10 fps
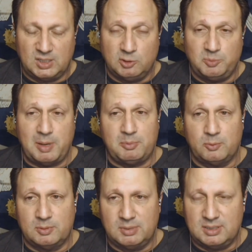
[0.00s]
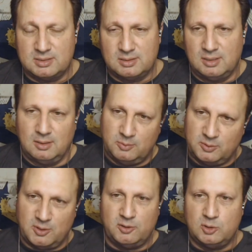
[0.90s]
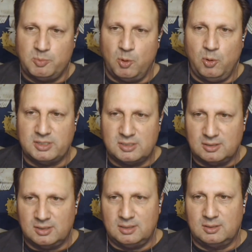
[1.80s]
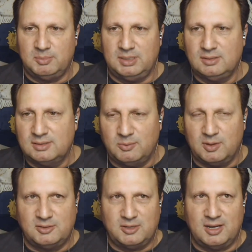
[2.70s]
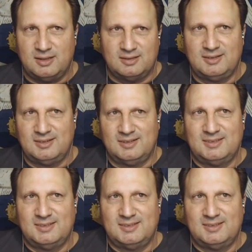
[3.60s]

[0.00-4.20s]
ghost pepper one, because with all those boys, you know, they're going to be, they want to try to,